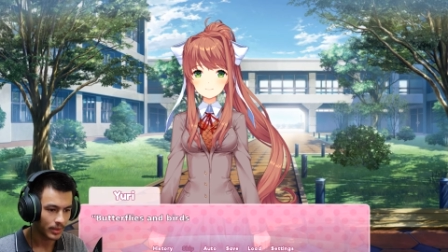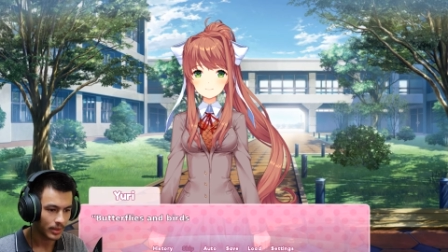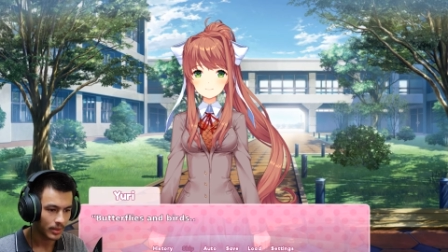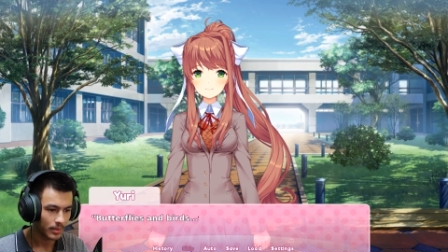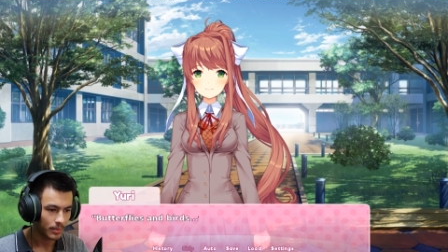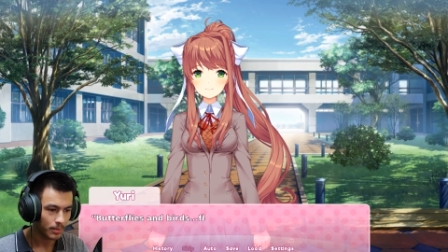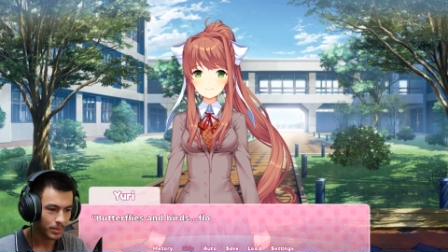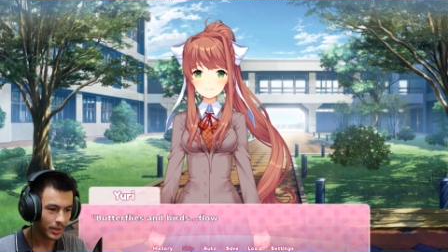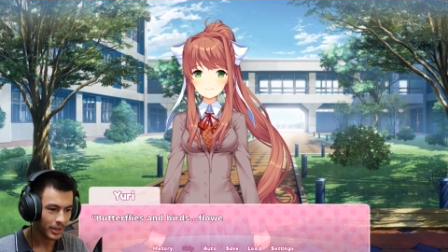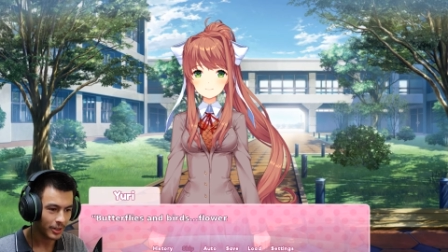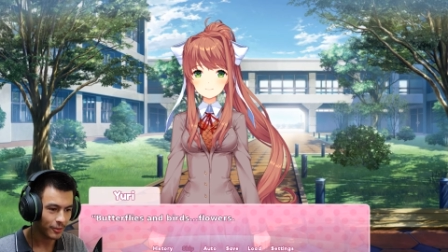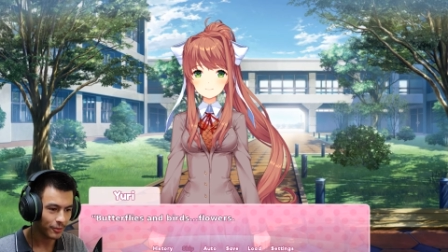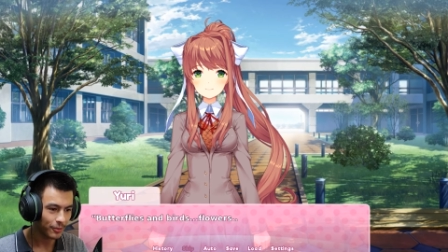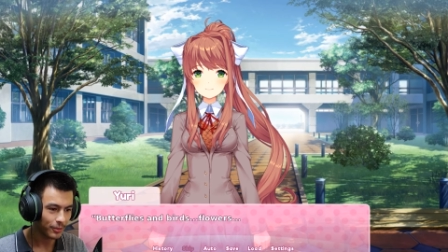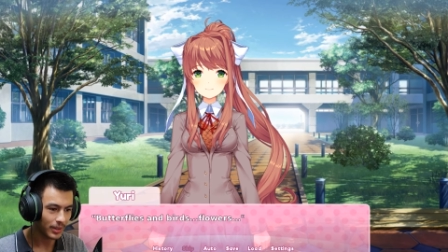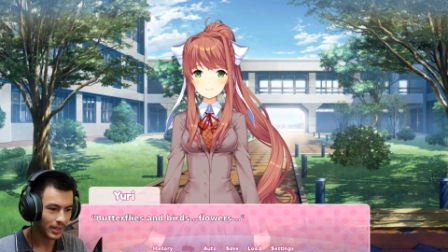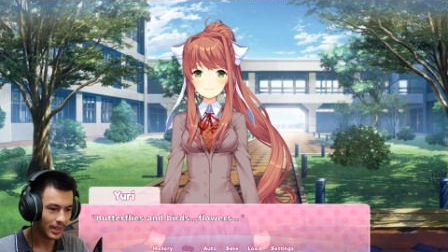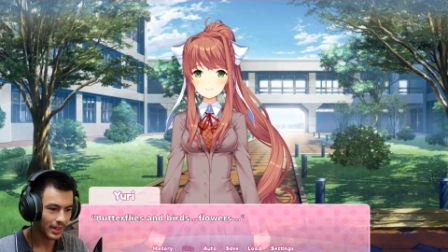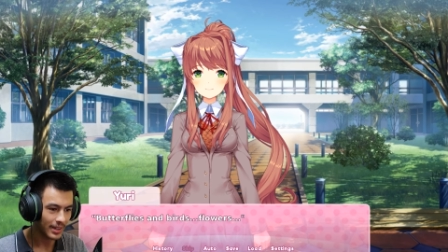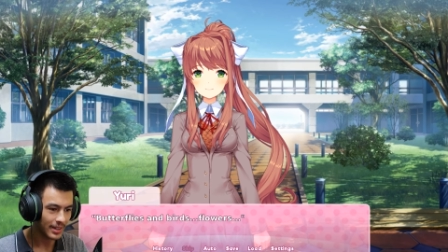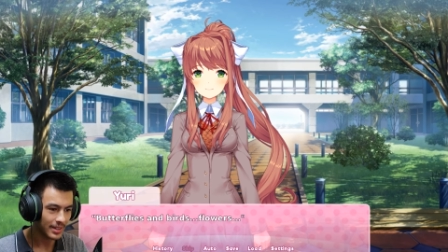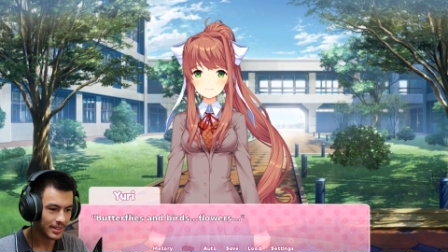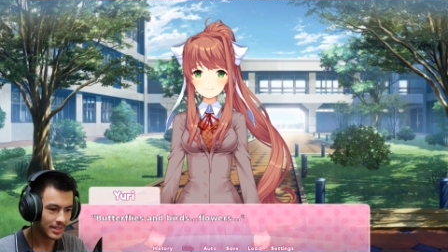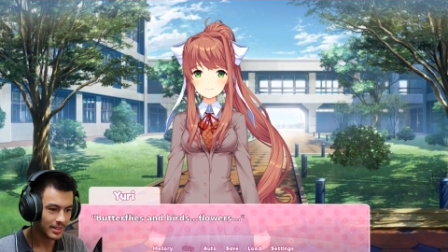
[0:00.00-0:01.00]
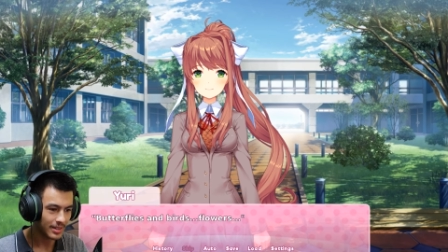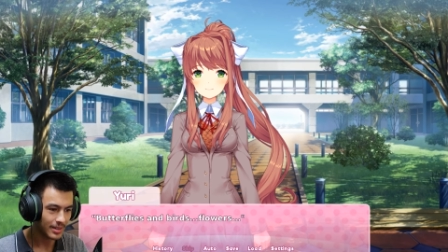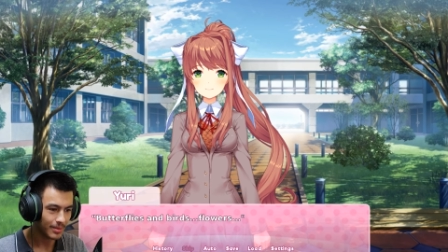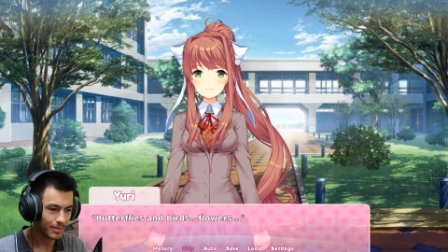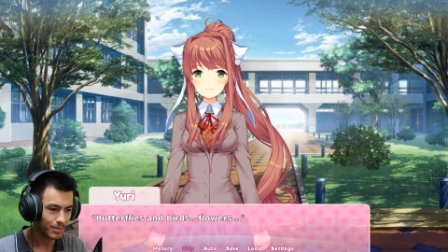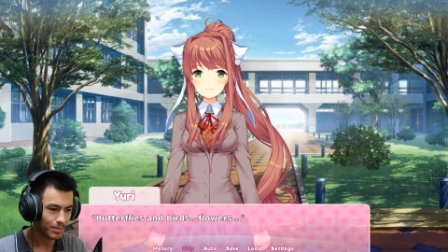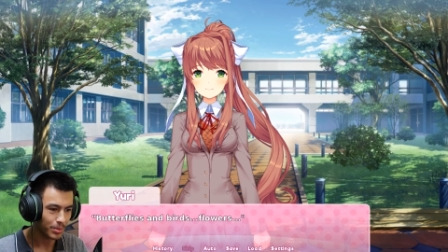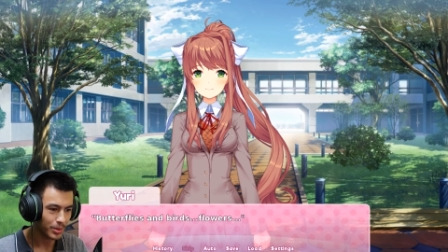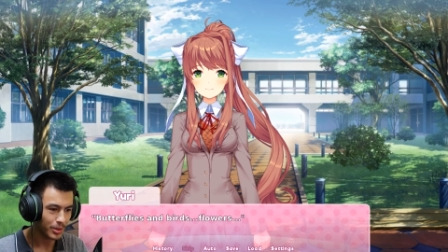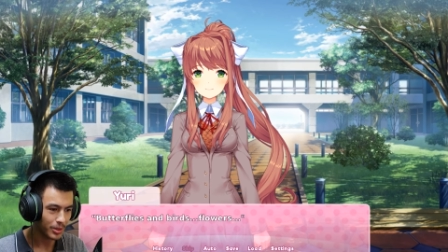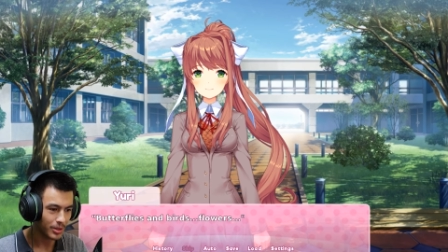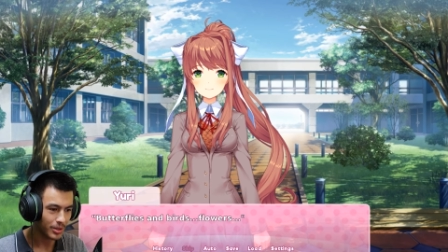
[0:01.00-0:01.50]
Butterflies and
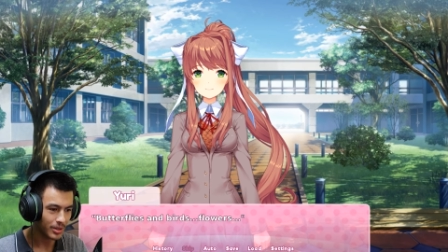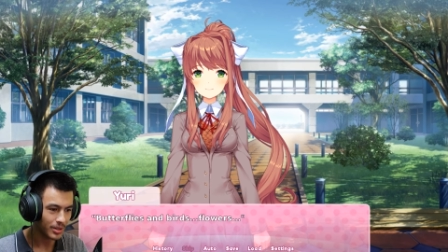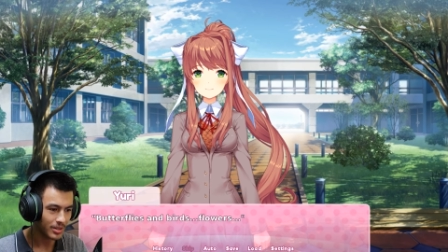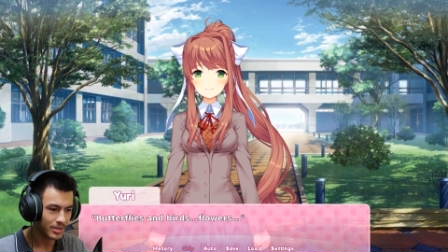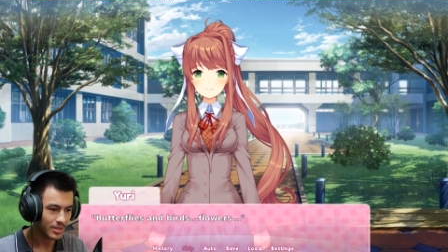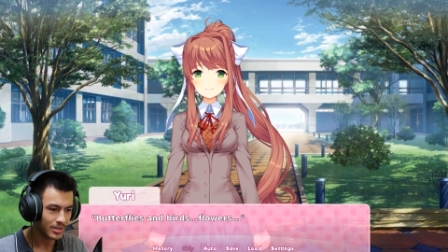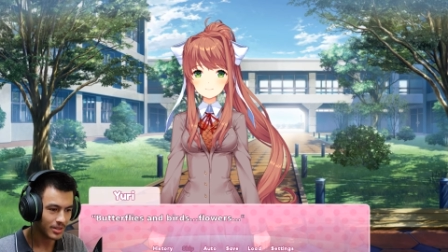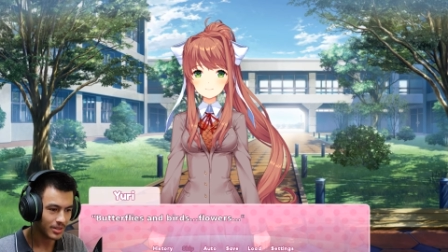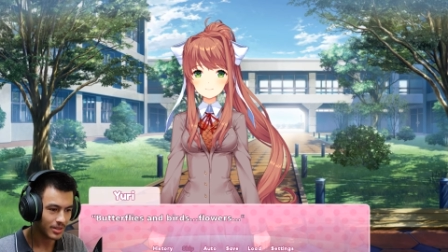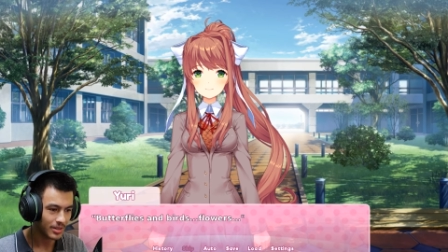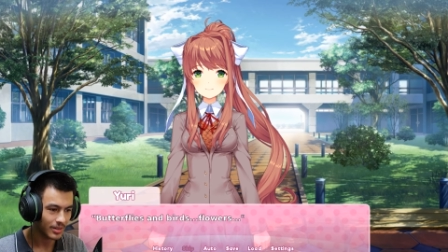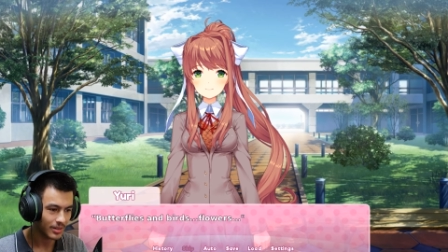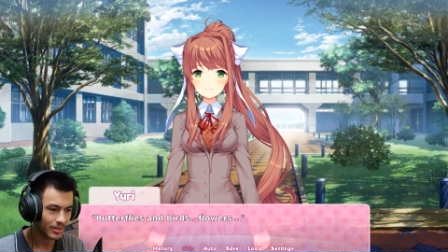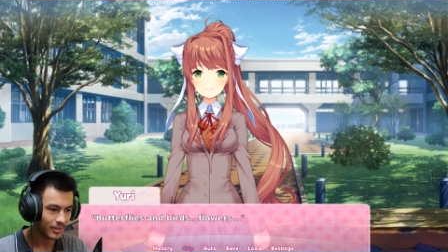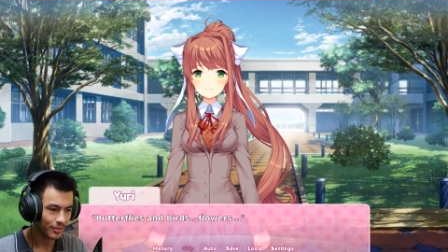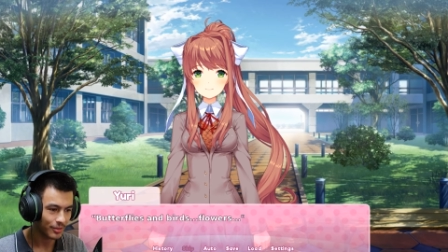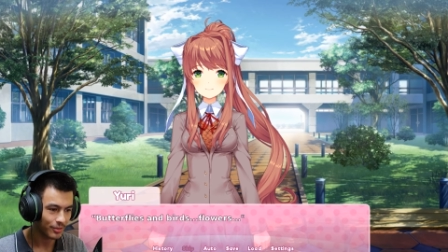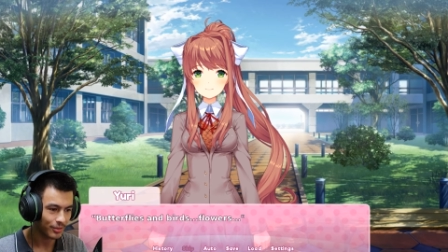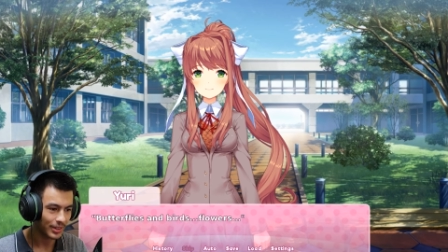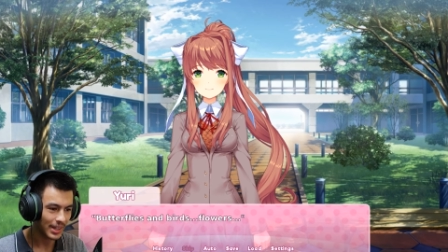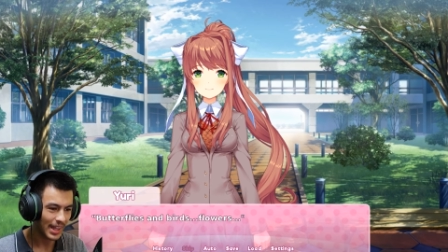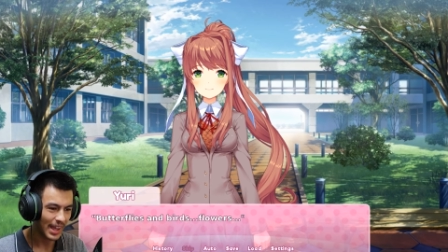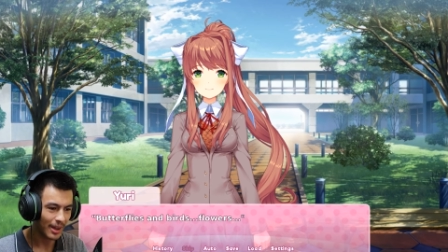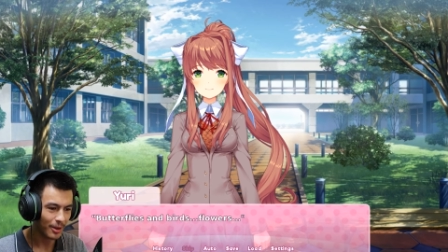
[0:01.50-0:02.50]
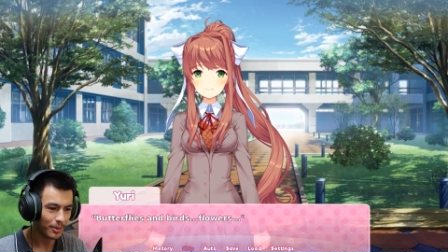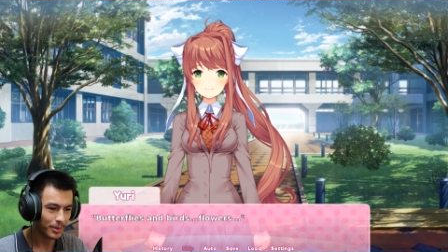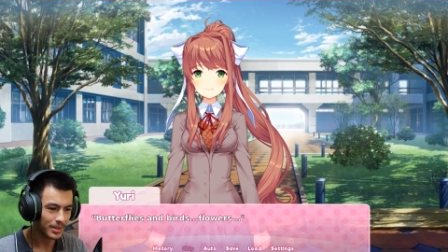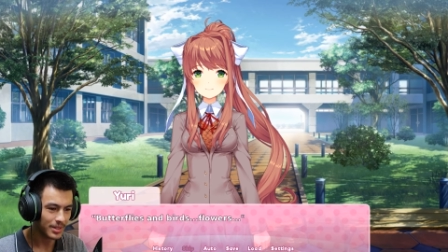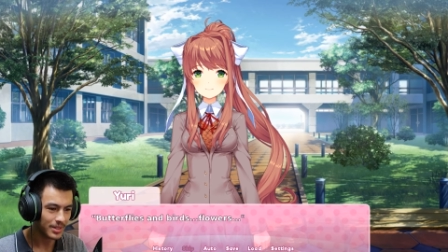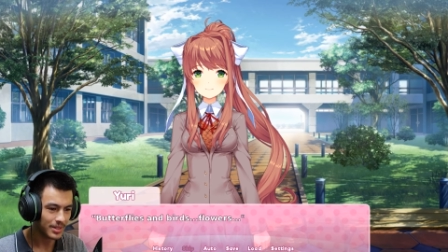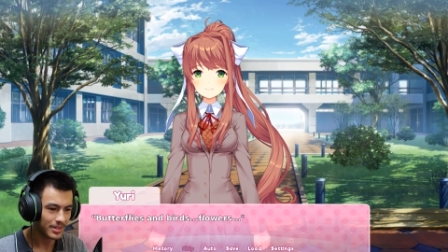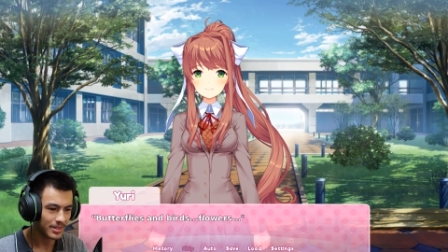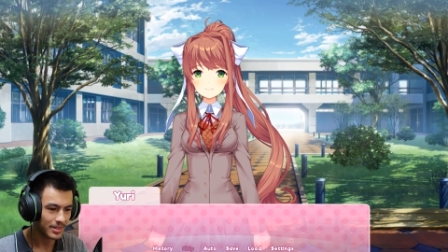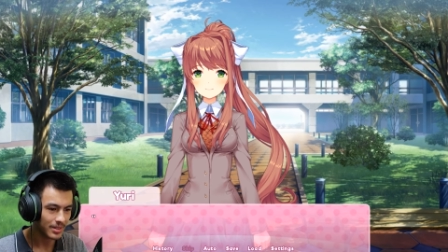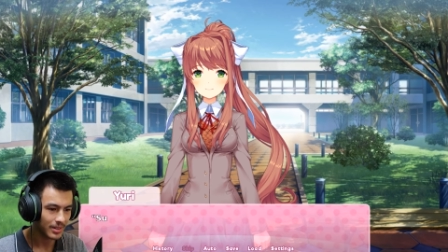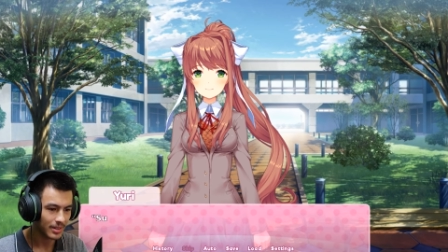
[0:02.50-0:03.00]
birds, flowers.